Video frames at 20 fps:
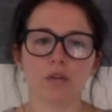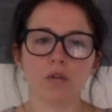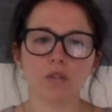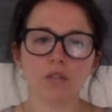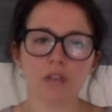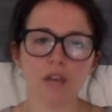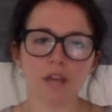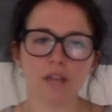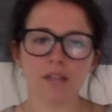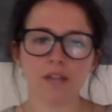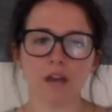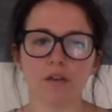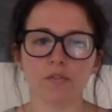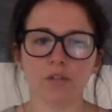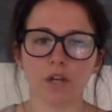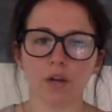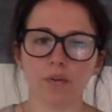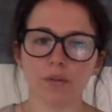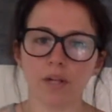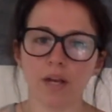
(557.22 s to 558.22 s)
turn to have a
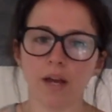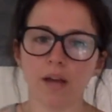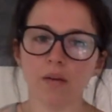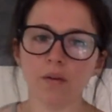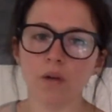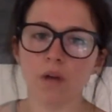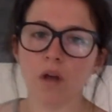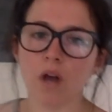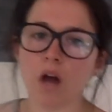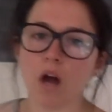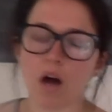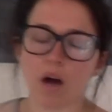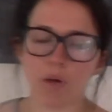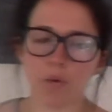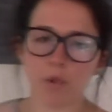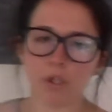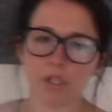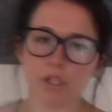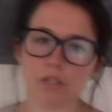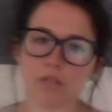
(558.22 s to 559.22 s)
go now. I
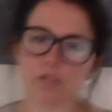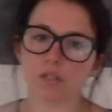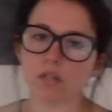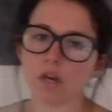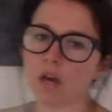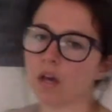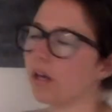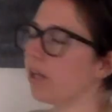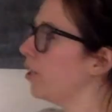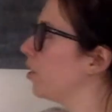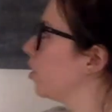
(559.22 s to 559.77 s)
want you to turn